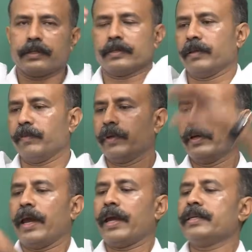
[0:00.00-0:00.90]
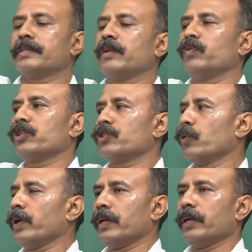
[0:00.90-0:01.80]
system, any cell which is
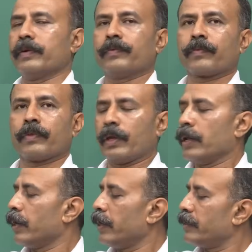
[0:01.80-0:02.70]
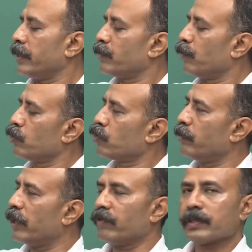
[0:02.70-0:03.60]
growing here, it is exposed to
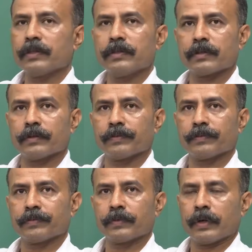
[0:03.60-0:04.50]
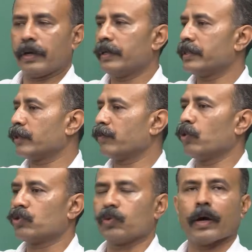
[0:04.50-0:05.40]
blood vessels, it is
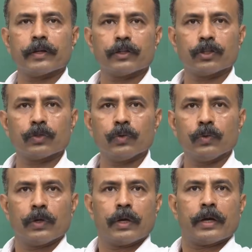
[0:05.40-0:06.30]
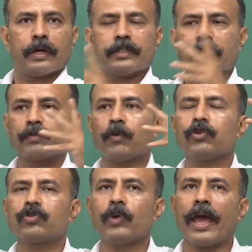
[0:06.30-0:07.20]
exposed to other tissue, it is
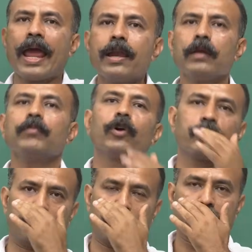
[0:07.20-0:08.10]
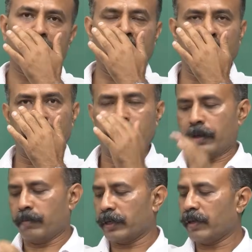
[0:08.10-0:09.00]
exposed to n number of things.
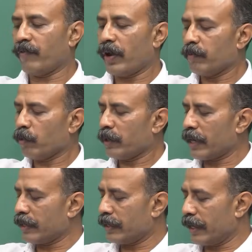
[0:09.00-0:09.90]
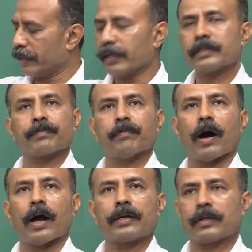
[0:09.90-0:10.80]
But the very moment I take this
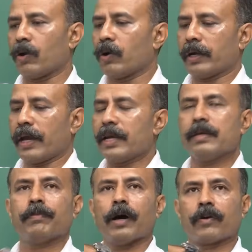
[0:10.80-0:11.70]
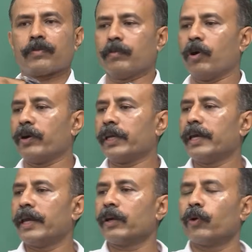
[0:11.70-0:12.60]
part or any part of the
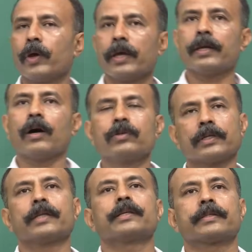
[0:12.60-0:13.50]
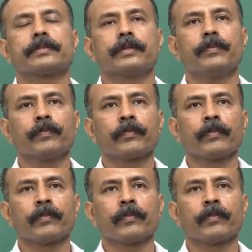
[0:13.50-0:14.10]
body and growing it outside the system,